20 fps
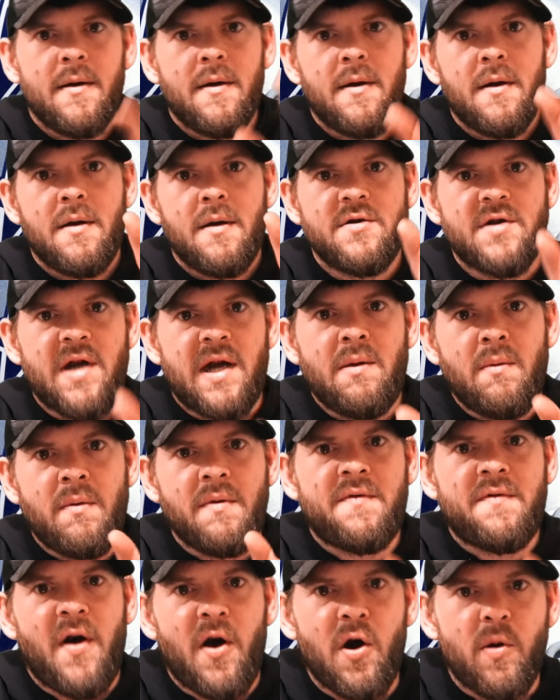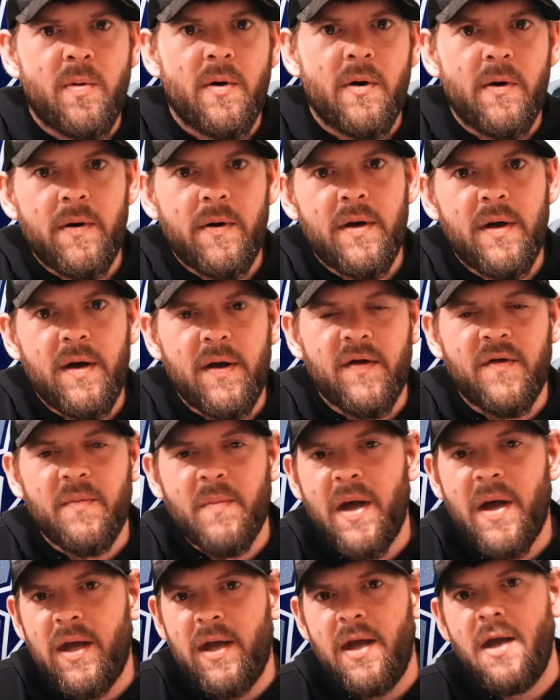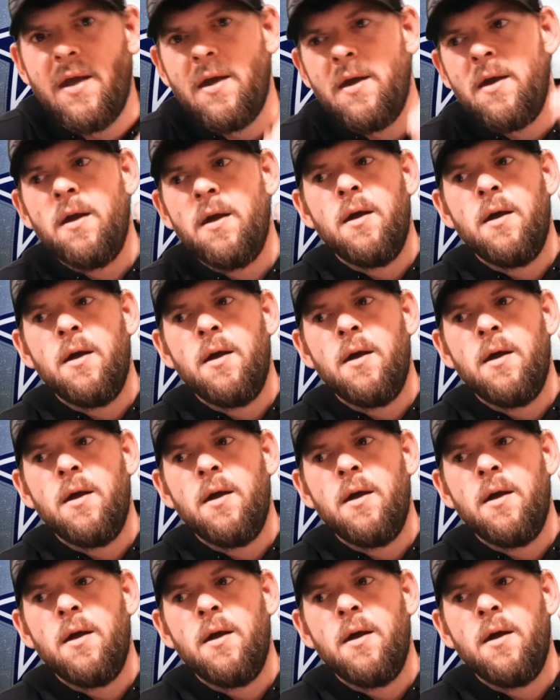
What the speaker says: Jalen Tolbert is making